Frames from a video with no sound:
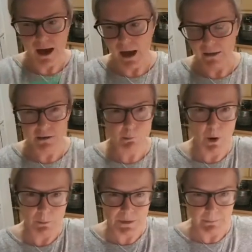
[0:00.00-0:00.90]
and
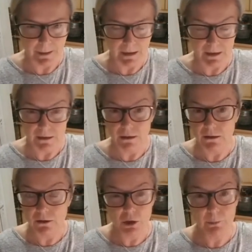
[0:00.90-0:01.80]
popped it back in
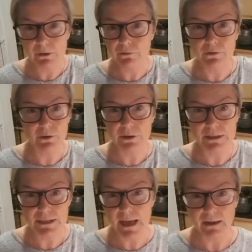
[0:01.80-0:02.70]
the cupboard for another
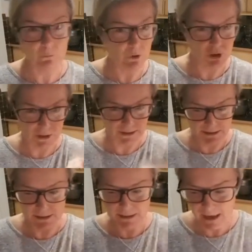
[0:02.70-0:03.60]
day, which is
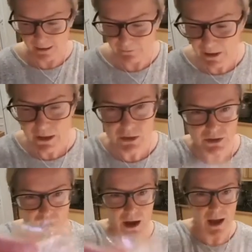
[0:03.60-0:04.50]
today.
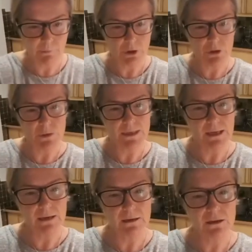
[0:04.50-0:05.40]
So I'm
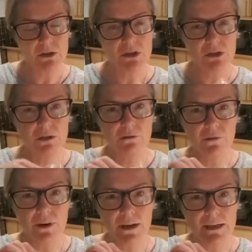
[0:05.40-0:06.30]
using southern
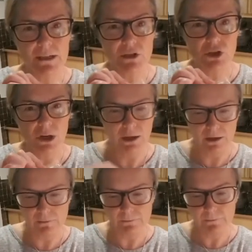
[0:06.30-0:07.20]
fried
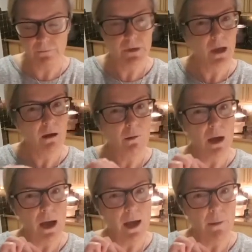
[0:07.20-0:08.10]
chicken
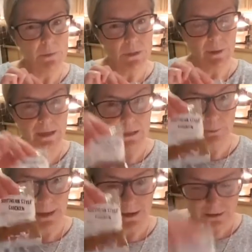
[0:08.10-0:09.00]
spice
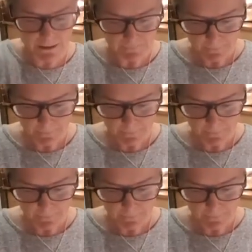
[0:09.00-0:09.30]
blend.